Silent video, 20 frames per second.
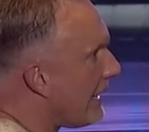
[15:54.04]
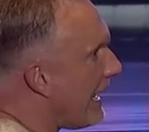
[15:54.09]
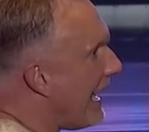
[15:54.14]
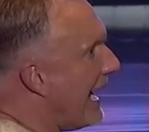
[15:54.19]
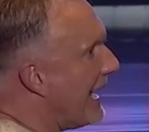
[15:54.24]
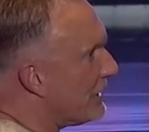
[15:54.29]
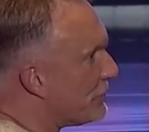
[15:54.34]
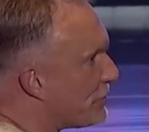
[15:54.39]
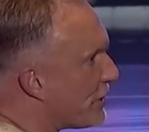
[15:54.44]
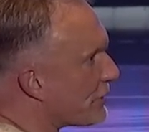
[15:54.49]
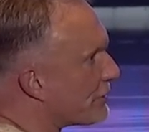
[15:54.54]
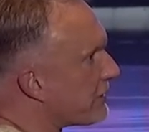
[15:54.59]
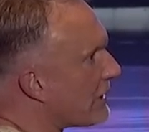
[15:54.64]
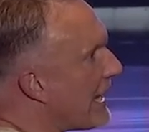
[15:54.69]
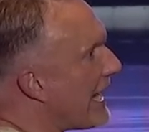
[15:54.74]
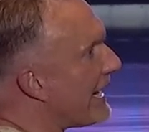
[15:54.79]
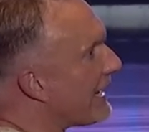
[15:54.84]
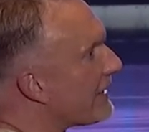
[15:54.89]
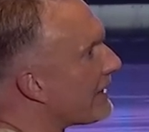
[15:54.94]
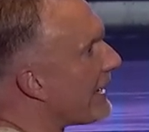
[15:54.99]
And just
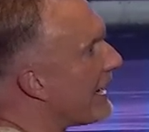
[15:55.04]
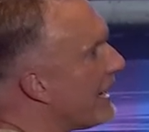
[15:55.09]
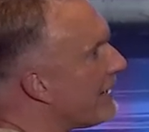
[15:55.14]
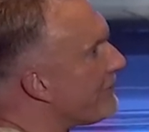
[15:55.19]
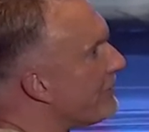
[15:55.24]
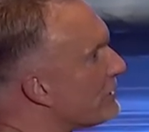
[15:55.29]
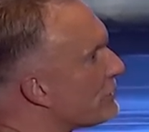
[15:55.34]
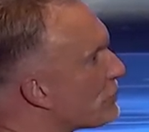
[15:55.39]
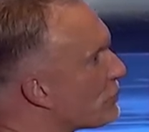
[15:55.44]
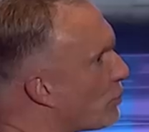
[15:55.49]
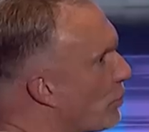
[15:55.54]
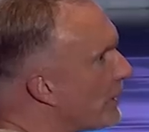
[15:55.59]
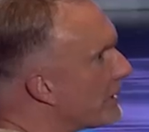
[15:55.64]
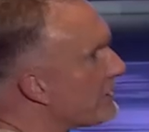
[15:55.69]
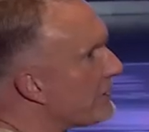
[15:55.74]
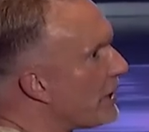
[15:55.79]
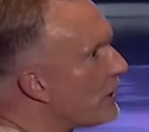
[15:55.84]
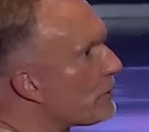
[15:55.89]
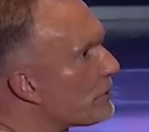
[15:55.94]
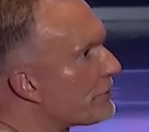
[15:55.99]
like heaven's
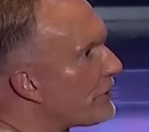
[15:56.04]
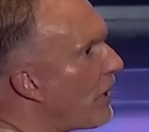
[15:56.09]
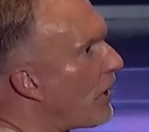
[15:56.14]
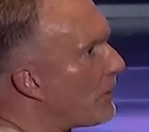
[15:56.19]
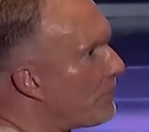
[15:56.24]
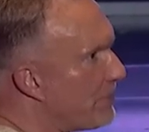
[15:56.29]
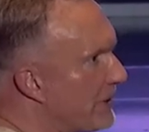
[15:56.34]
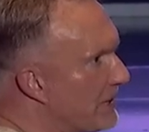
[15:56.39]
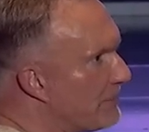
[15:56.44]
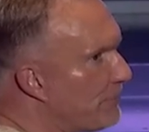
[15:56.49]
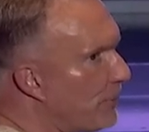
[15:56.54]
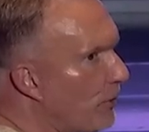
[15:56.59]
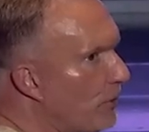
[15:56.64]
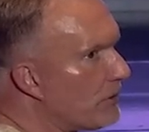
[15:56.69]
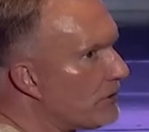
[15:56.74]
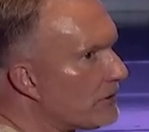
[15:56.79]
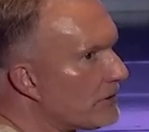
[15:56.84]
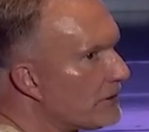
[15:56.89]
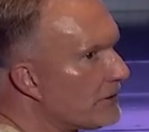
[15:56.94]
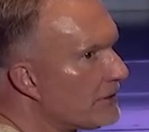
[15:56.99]
windows are
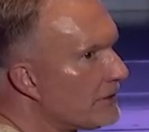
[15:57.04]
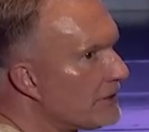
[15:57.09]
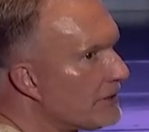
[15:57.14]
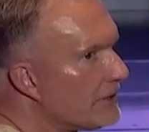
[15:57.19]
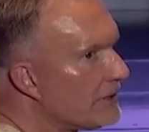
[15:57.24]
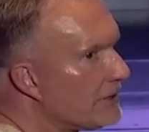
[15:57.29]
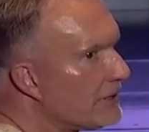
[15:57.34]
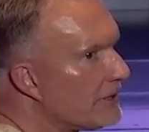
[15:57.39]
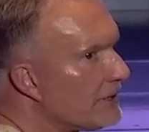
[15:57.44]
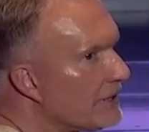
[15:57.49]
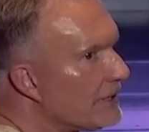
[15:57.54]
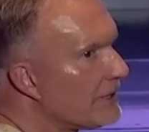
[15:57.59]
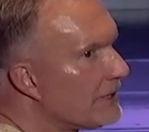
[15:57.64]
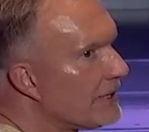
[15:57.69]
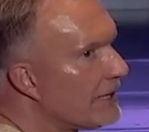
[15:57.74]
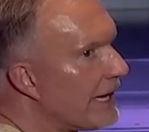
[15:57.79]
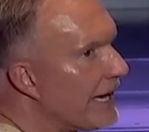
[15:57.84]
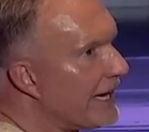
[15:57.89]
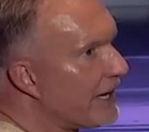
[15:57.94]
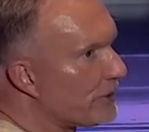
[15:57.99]
people,
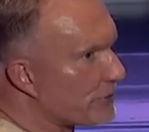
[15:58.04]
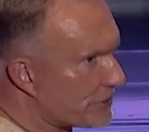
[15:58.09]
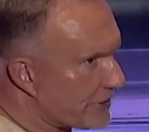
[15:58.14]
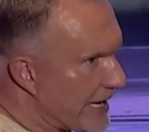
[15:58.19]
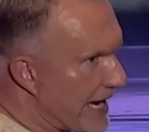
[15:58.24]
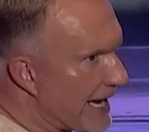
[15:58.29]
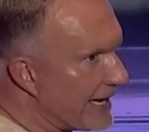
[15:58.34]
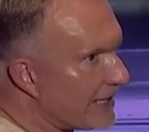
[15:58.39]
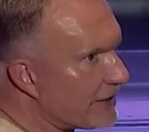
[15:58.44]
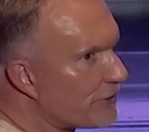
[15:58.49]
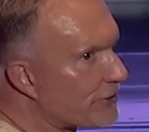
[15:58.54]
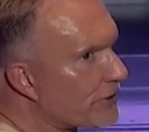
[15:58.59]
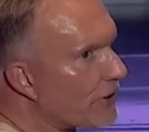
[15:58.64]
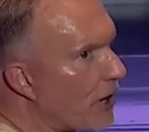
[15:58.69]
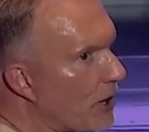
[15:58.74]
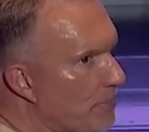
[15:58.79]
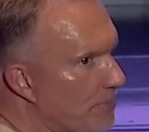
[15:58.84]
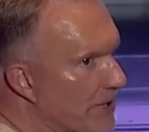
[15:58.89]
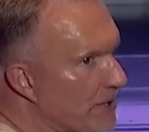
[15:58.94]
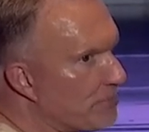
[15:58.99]
hell's gates
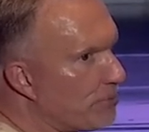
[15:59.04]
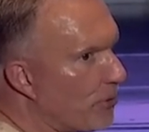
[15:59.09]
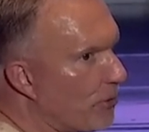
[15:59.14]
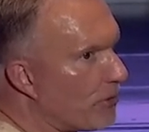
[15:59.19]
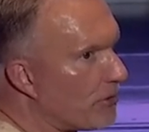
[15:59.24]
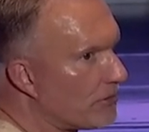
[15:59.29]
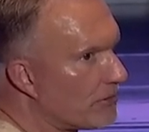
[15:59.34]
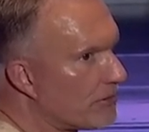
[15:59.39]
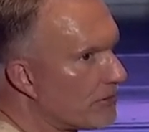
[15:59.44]
are people.